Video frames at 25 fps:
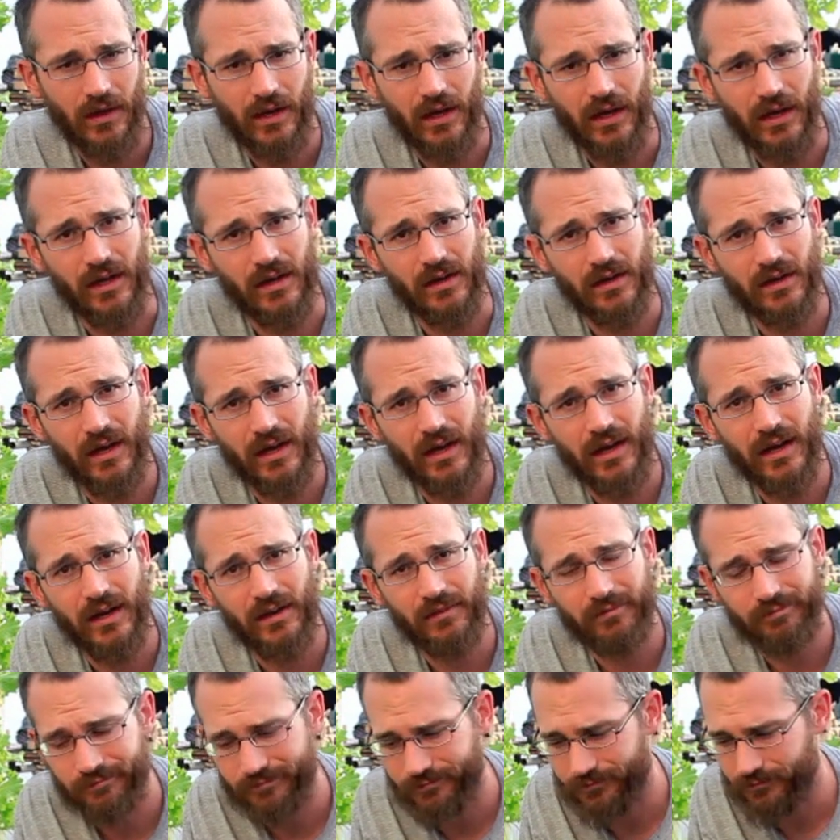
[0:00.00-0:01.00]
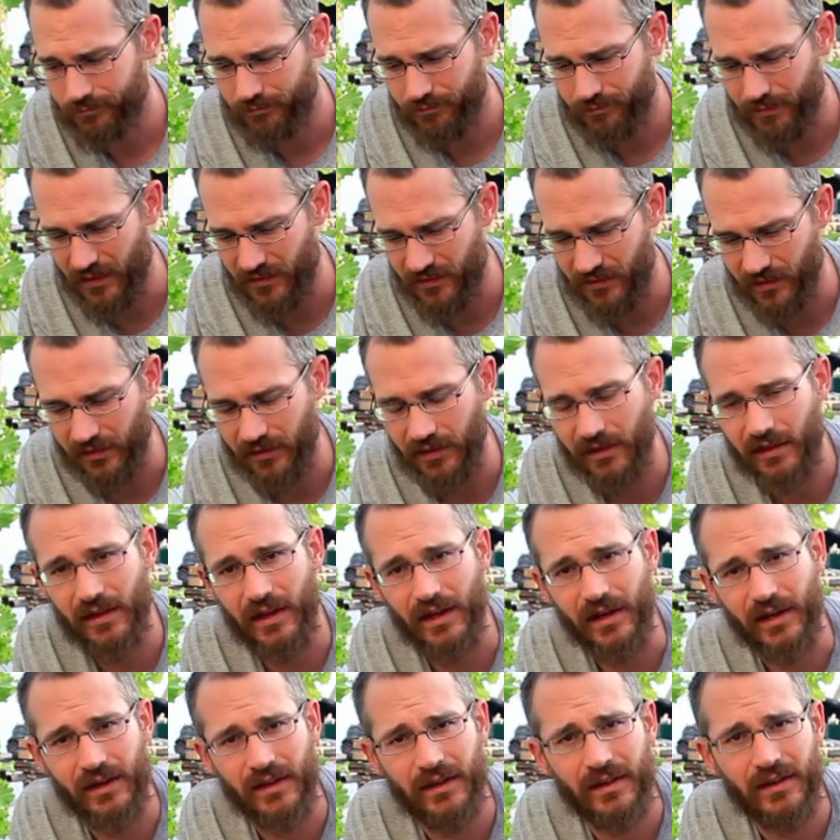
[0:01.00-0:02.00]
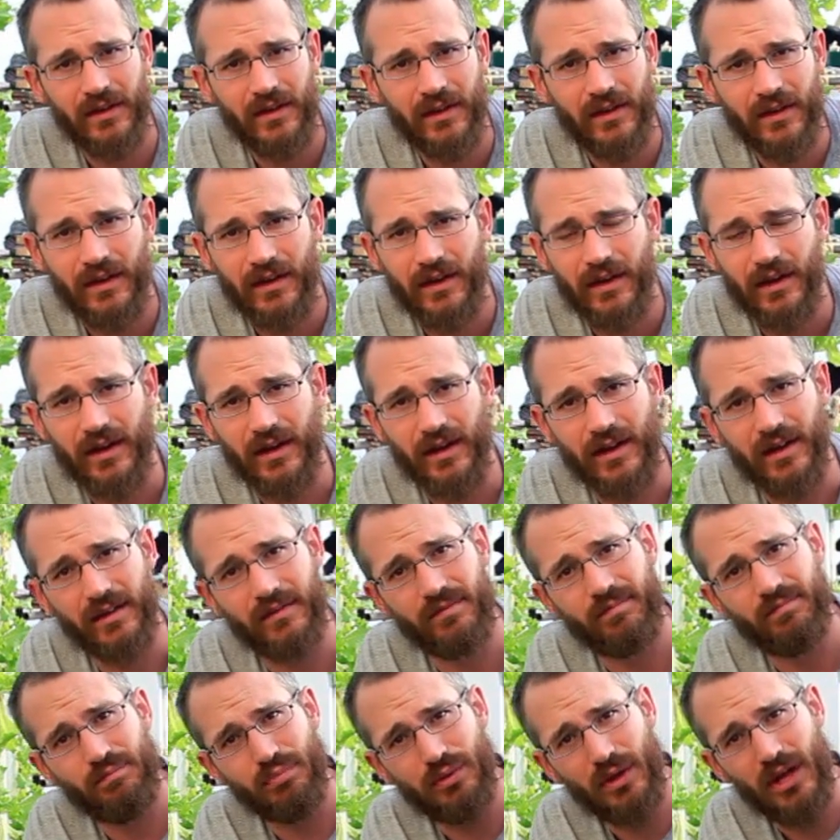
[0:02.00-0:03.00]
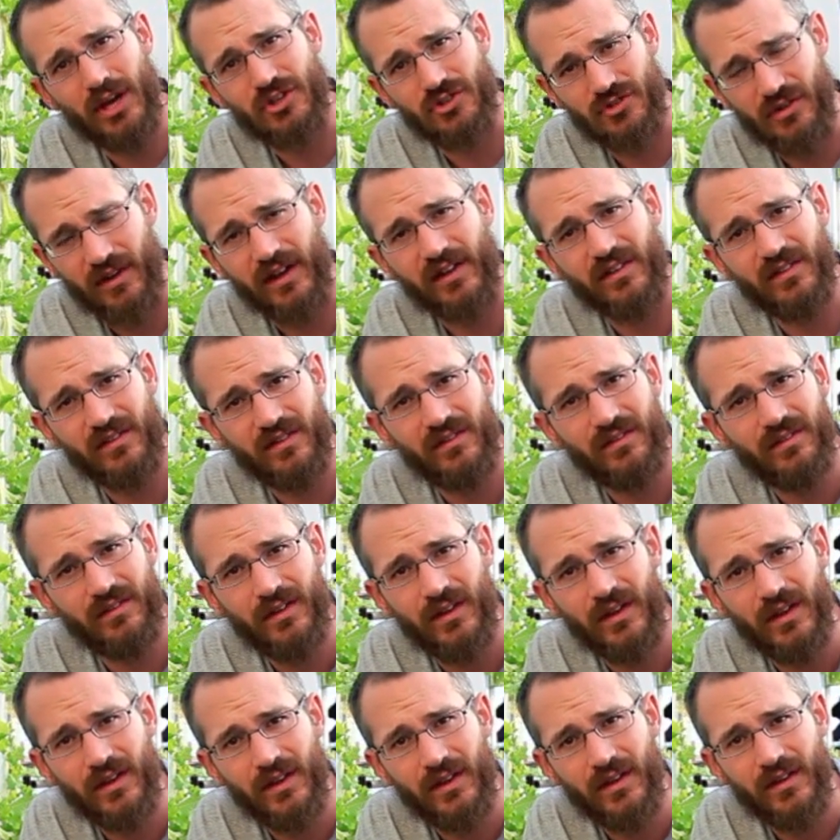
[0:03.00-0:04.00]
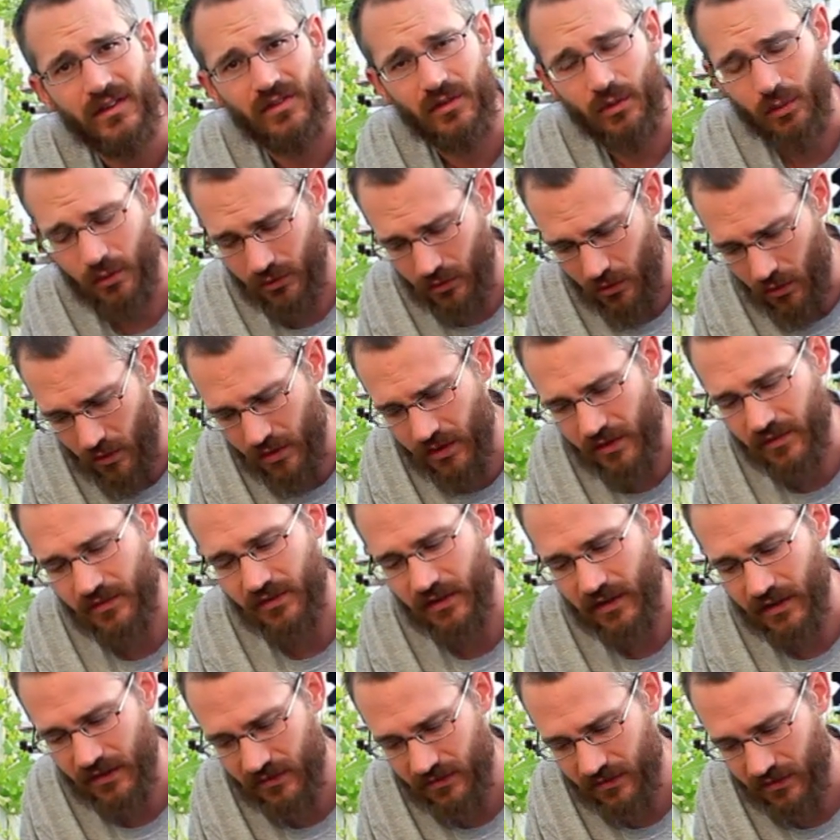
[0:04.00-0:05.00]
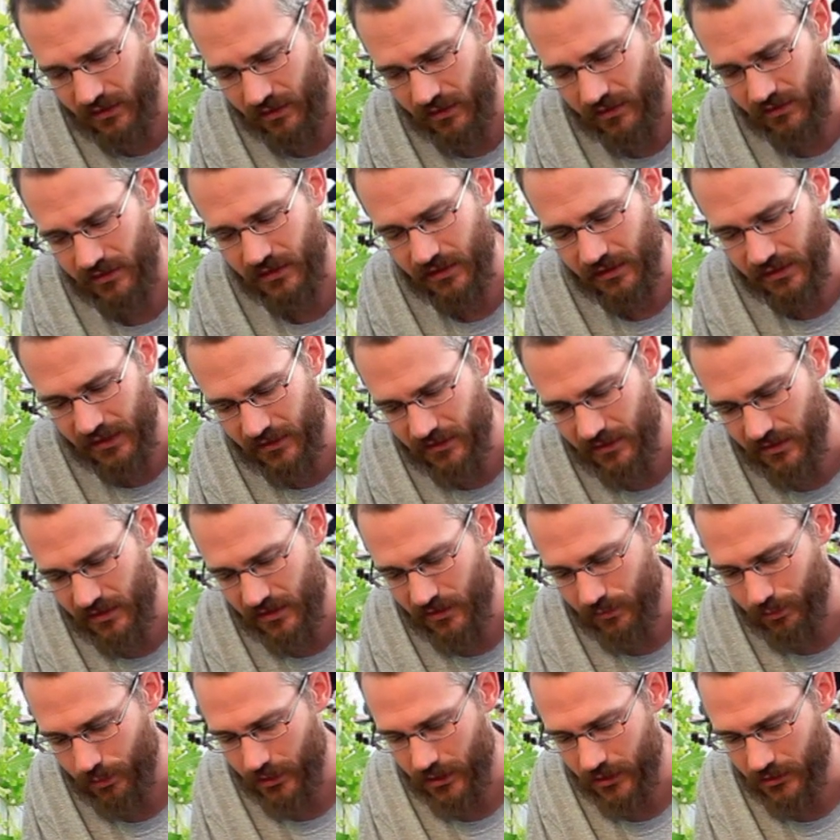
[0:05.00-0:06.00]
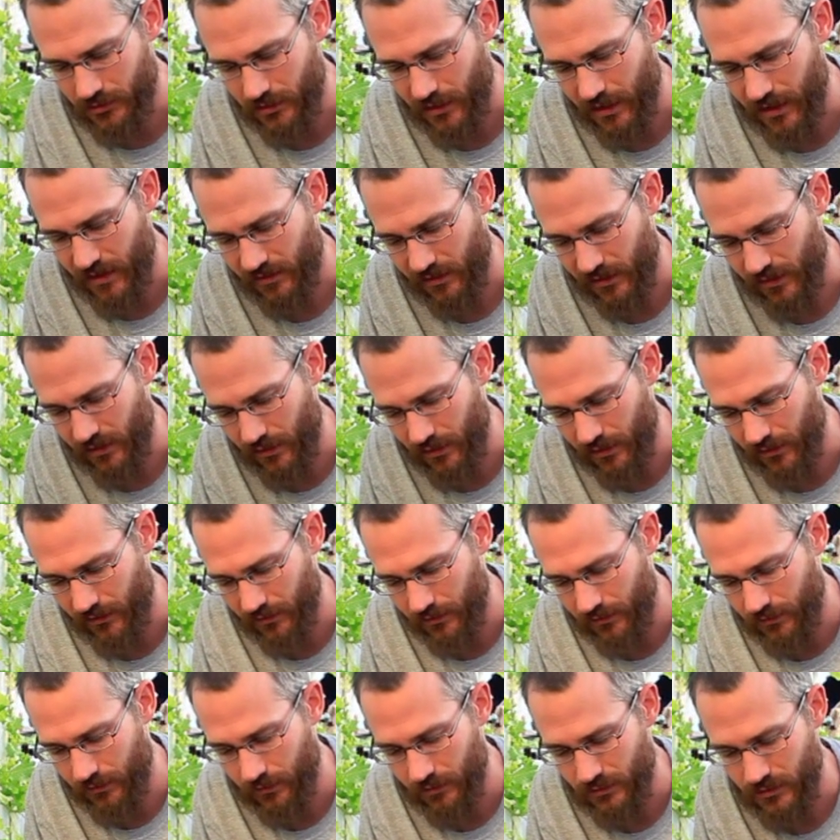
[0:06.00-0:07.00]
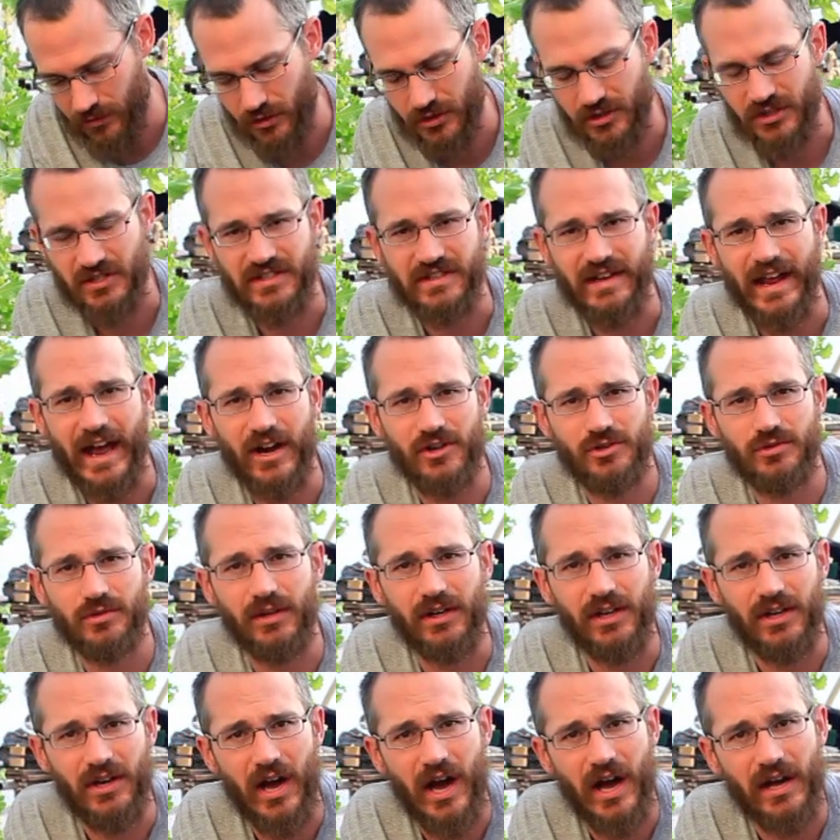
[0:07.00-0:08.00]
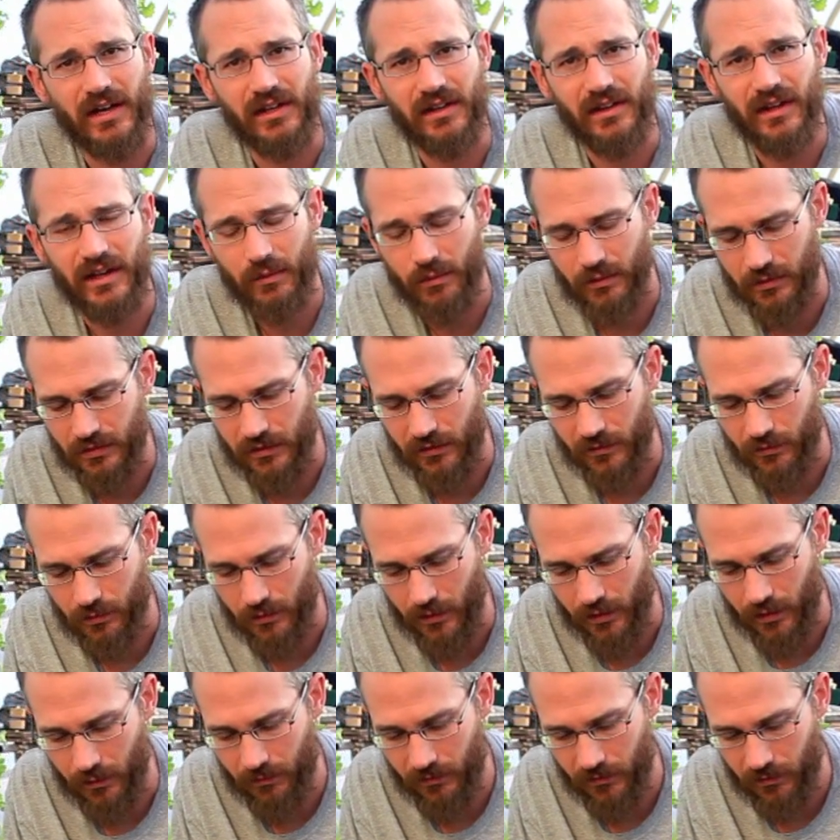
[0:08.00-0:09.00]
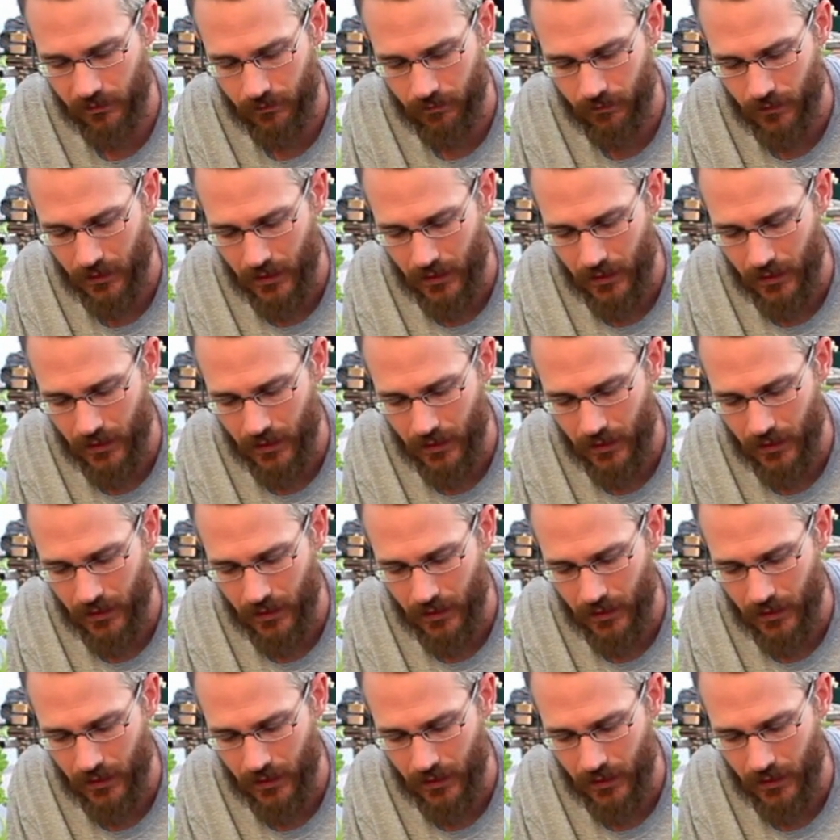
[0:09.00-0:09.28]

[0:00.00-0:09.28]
in uh, basically like uh, plug trays. So we're growing our seeds, our seedlings in these plug trays, and there's they're just naturally inoculated with these worms.